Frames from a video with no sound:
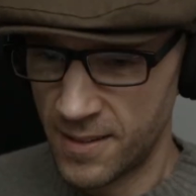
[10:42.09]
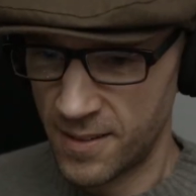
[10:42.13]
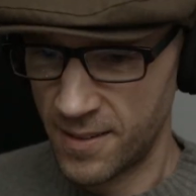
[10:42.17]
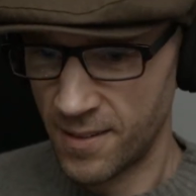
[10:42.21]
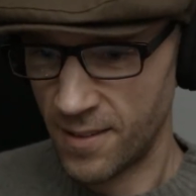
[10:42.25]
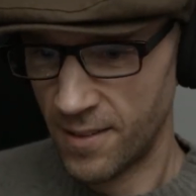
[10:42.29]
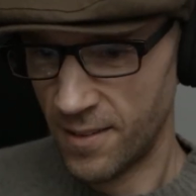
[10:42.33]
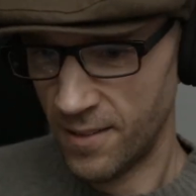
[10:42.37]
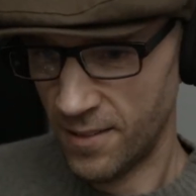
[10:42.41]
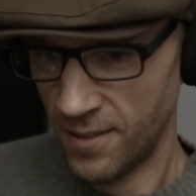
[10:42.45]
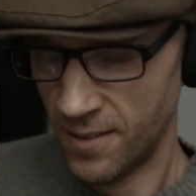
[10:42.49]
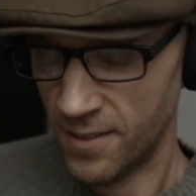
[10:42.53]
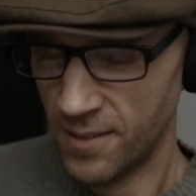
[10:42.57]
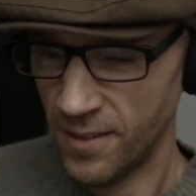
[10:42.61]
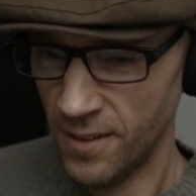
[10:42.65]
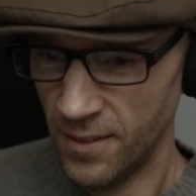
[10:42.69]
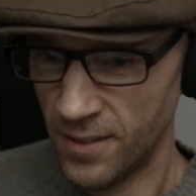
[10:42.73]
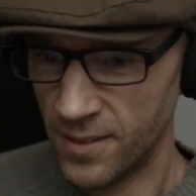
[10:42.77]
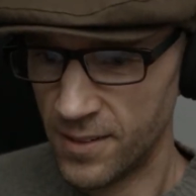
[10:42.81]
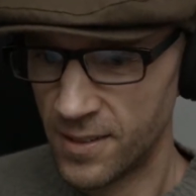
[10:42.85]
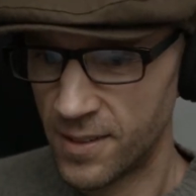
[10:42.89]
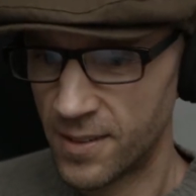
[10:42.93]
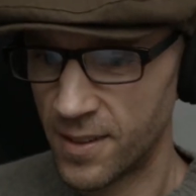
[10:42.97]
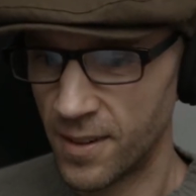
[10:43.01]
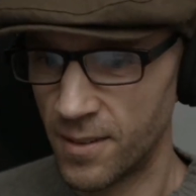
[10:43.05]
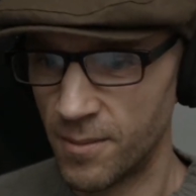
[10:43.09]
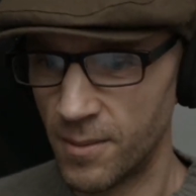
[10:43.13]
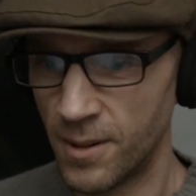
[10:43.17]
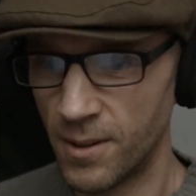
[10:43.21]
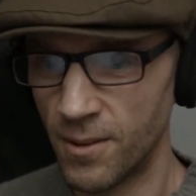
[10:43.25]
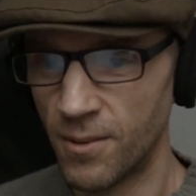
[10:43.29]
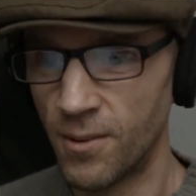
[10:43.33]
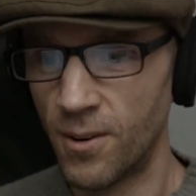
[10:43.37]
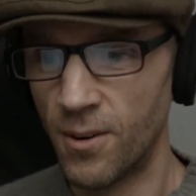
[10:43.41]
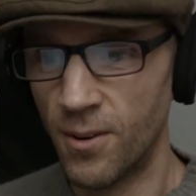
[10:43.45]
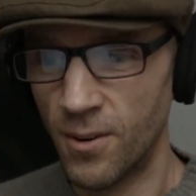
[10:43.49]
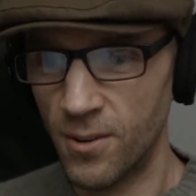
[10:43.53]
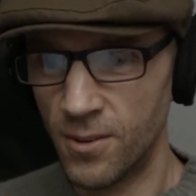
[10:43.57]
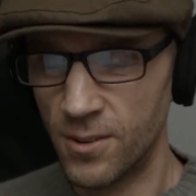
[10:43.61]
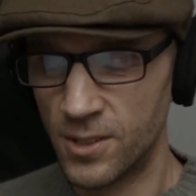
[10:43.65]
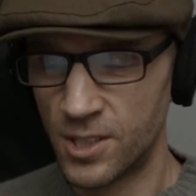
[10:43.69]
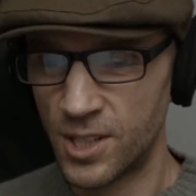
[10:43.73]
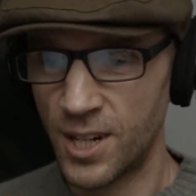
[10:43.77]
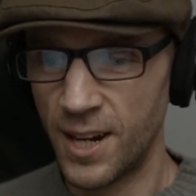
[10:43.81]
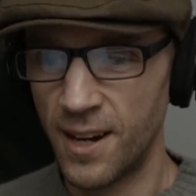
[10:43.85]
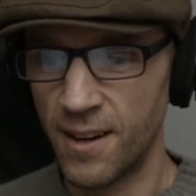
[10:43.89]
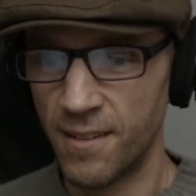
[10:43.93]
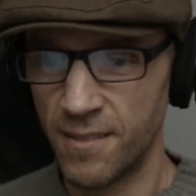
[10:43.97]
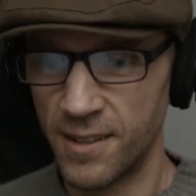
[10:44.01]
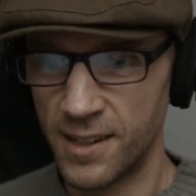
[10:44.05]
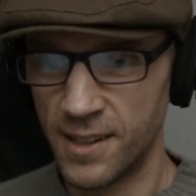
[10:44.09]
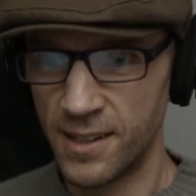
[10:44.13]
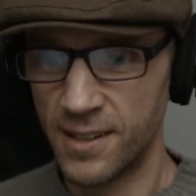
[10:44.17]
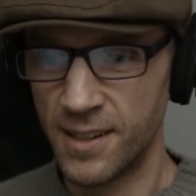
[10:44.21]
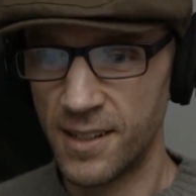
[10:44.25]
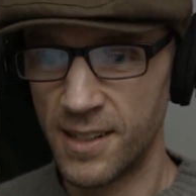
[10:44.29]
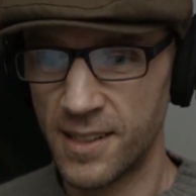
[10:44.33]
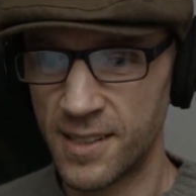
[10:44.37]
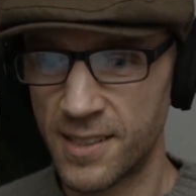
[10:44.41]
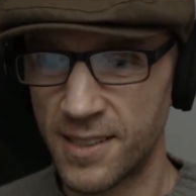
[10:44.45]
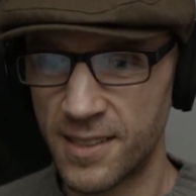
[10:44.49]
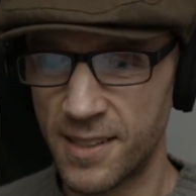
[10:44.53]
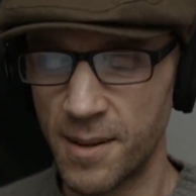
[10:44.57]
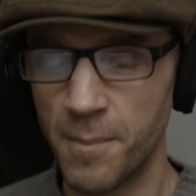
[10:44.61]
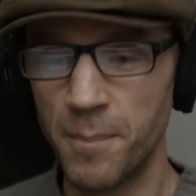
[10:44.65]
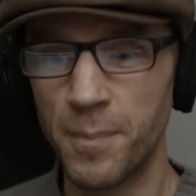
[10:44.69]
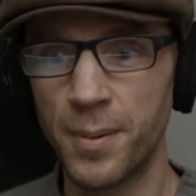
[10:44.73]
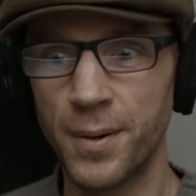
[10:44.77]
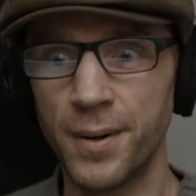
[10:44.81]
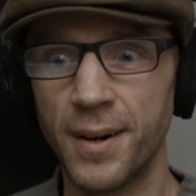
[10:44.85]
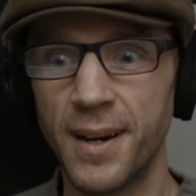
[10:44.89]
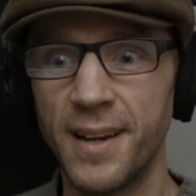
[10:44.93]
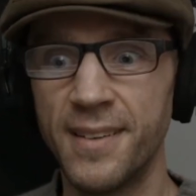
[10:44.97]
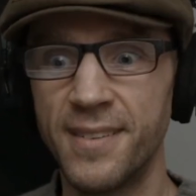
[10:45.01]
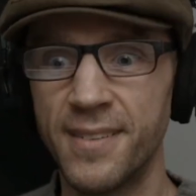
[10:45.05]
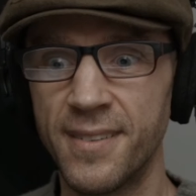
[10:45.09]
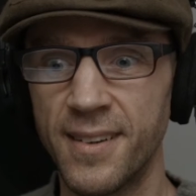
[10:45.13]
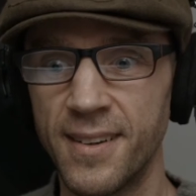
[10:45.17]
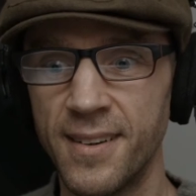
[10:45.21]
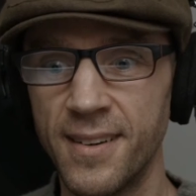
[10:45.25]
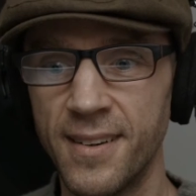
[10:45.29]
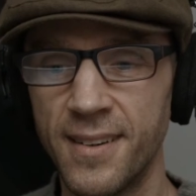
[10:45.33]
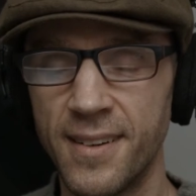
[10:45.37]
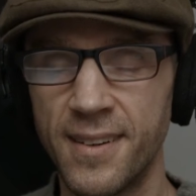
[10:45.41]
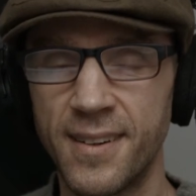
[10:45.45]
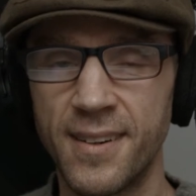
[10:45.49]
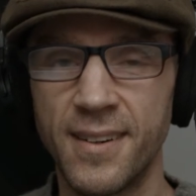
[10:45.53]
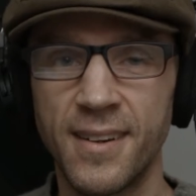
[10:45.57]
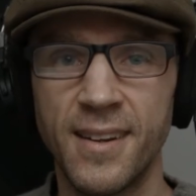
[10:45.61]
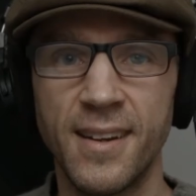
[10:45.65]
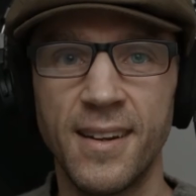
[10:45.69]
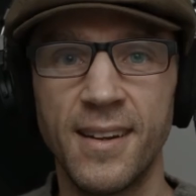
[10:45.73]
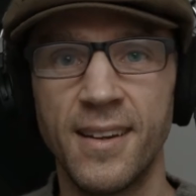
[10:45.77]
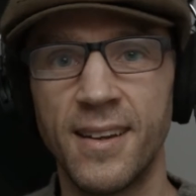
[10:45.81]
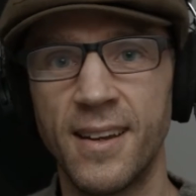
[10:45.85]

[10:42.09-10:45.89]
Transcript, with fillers: So, so we're all sharing this present,